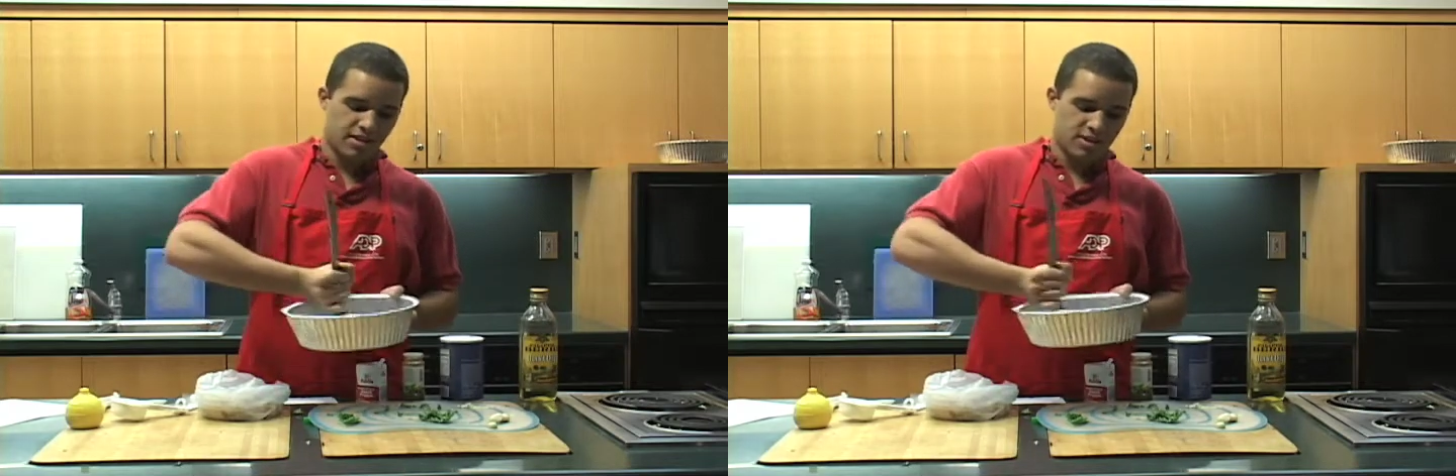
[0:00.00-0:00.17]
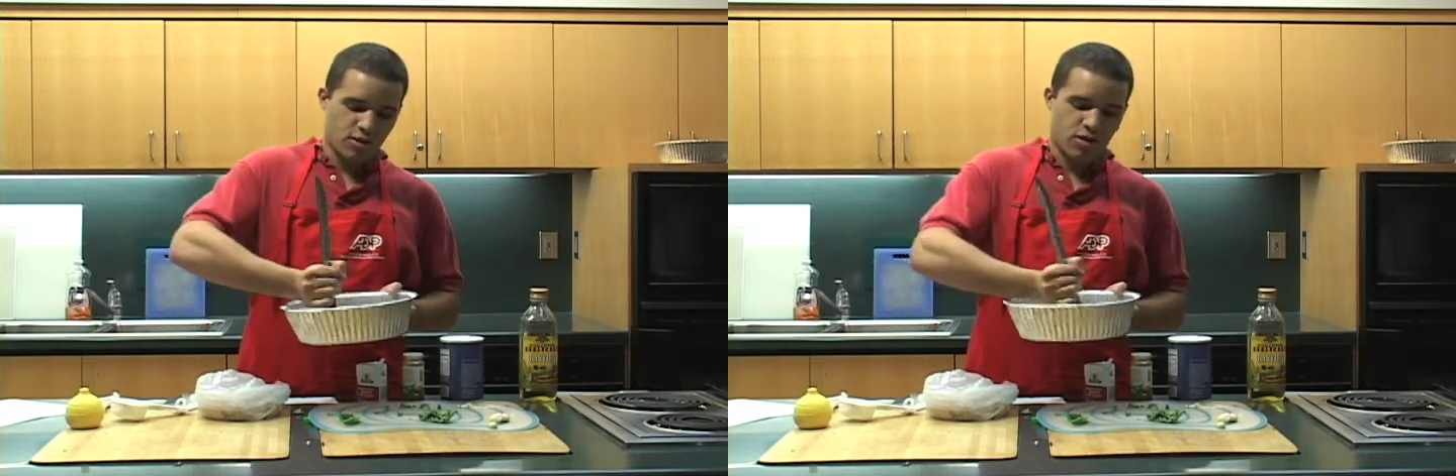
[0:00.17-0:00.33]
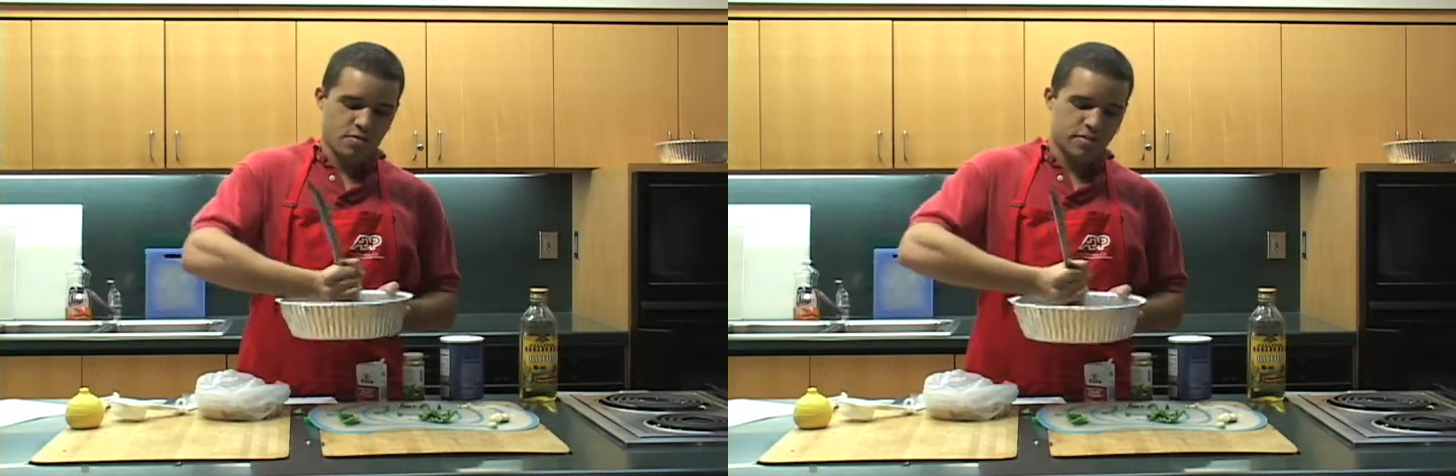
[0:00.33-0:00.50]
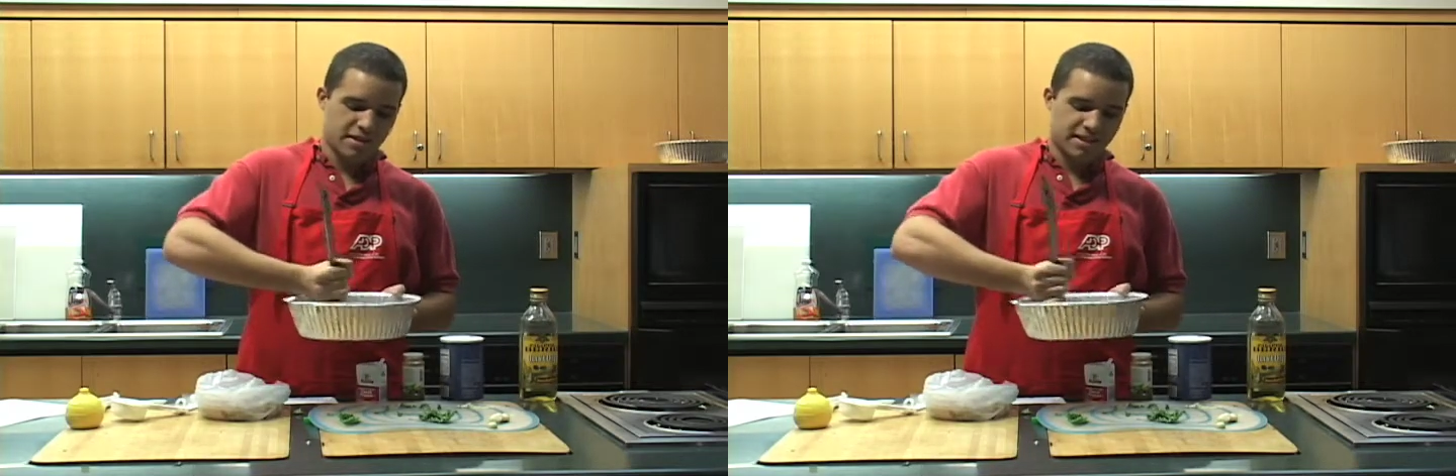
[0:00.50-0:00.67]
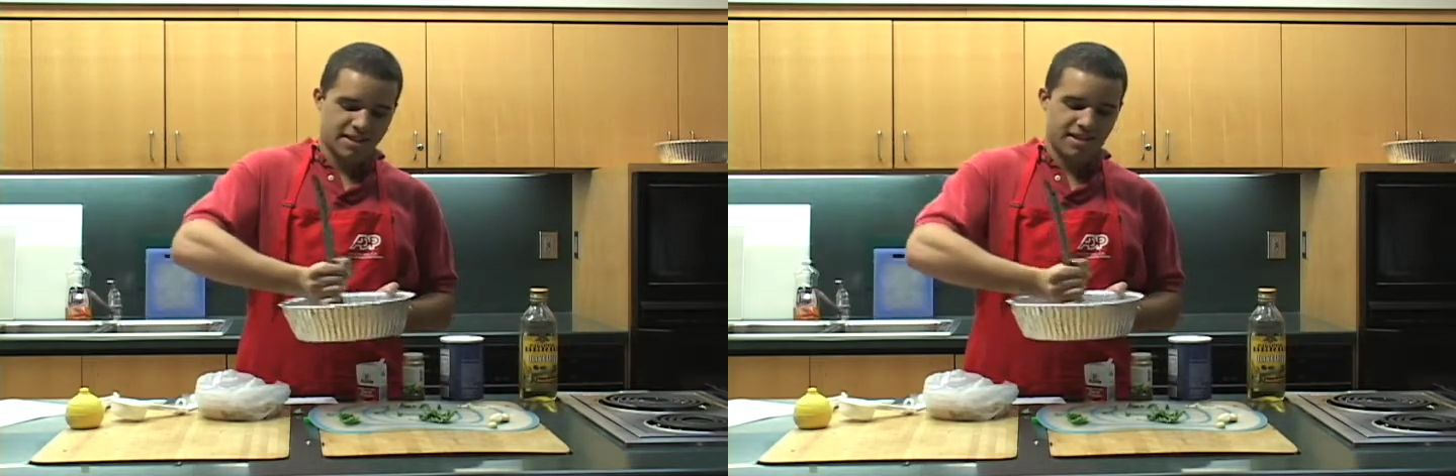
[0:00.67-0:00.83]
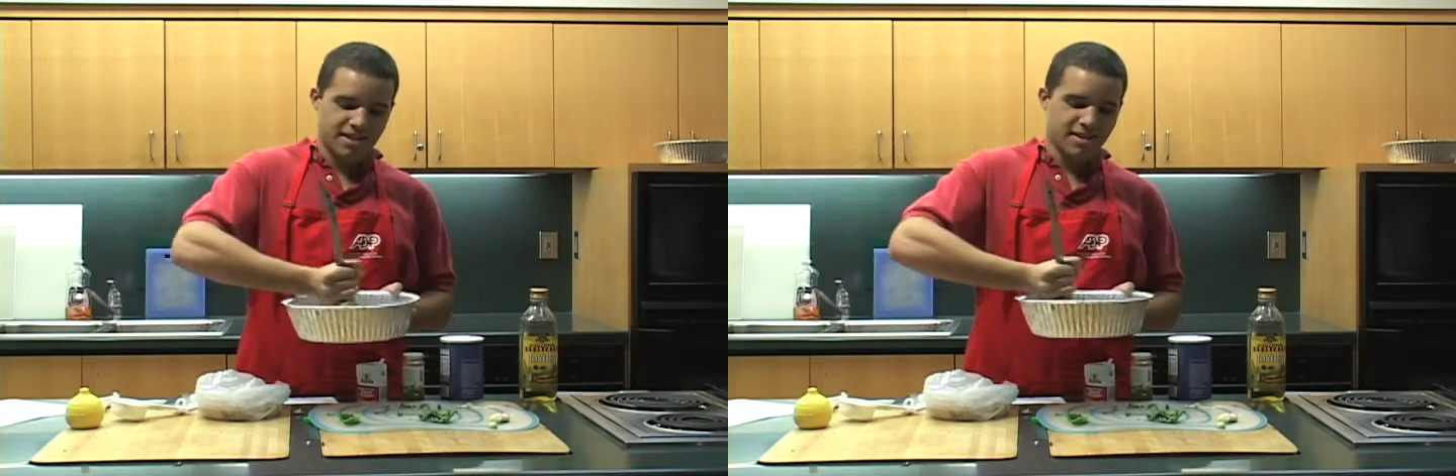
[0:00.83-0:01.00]
so I'm
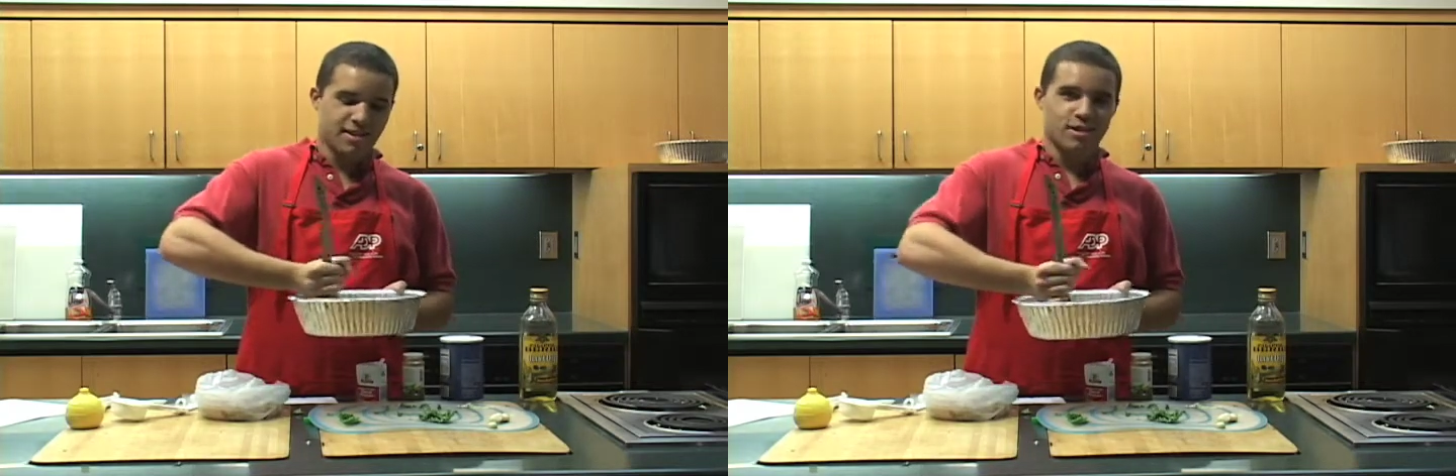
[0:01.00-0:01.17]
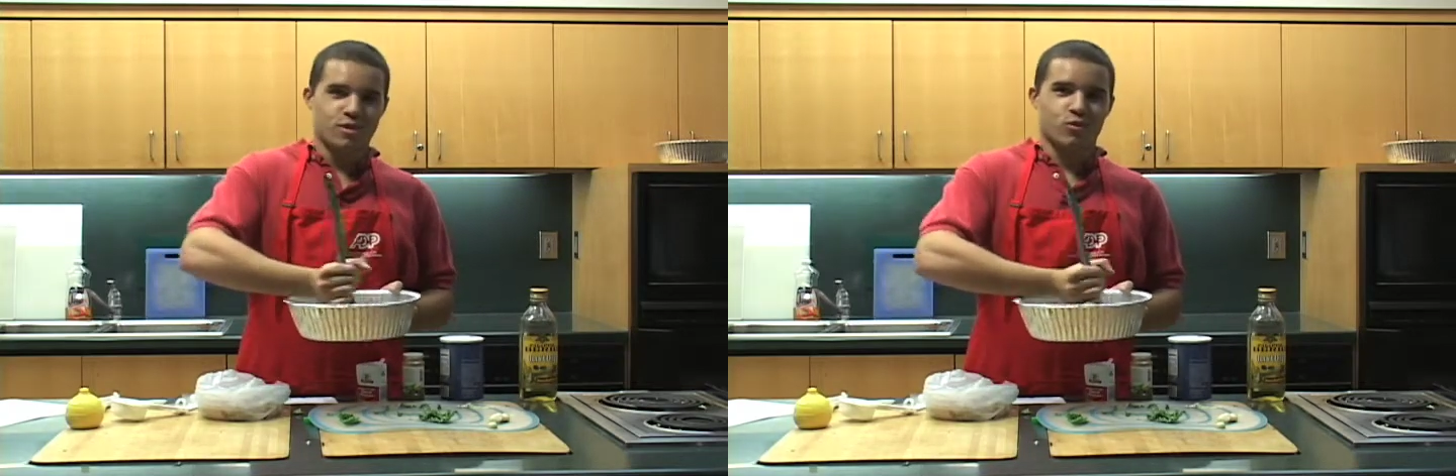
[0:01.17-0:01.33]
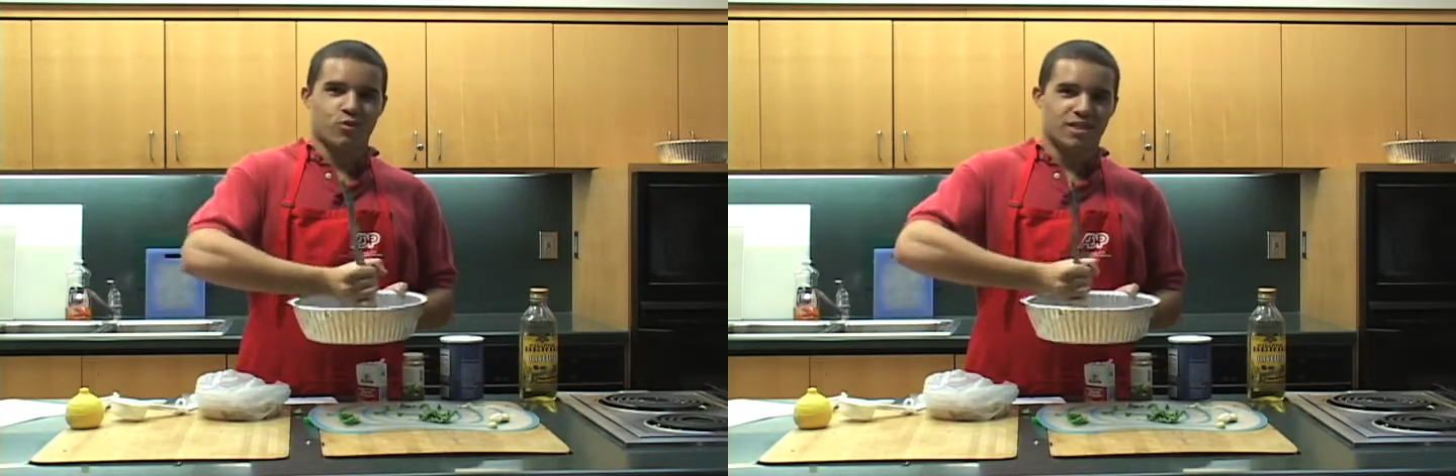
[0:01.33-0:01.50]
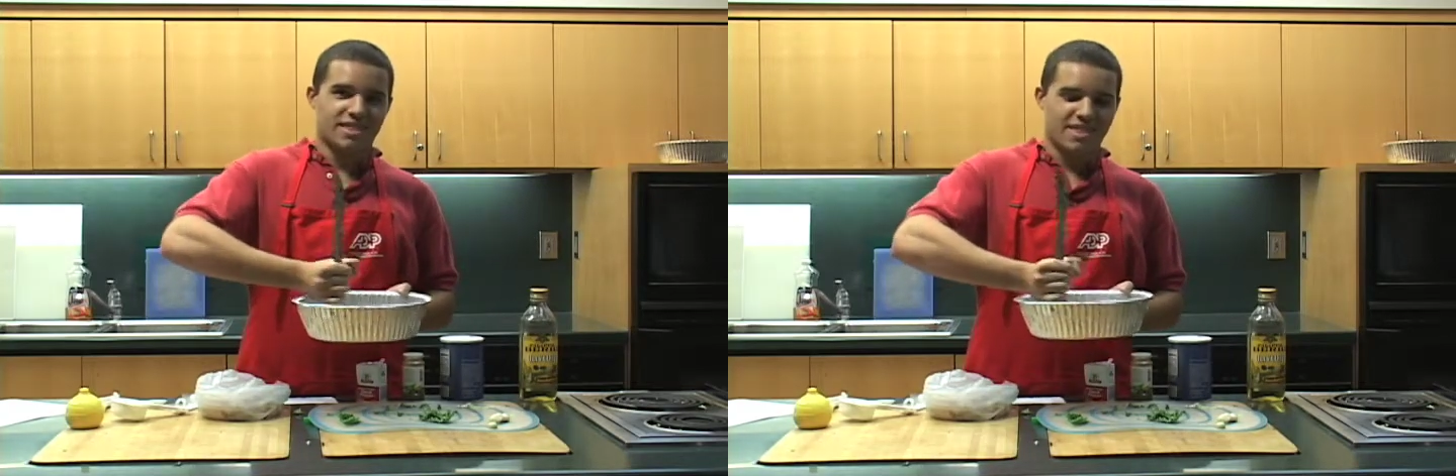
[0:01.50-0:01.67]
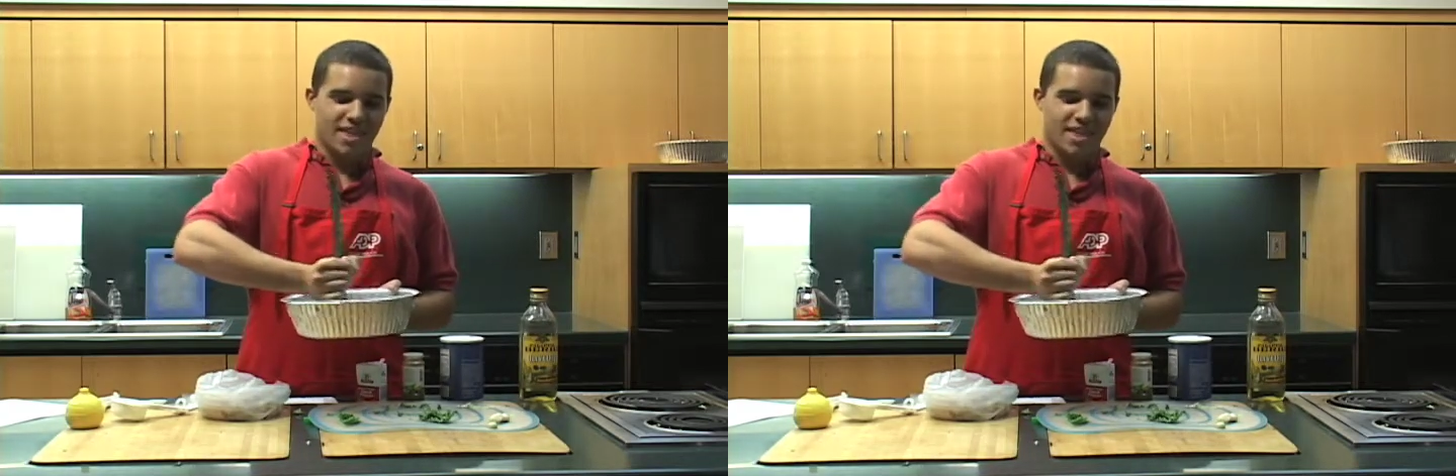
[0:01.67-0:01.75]
mixing it with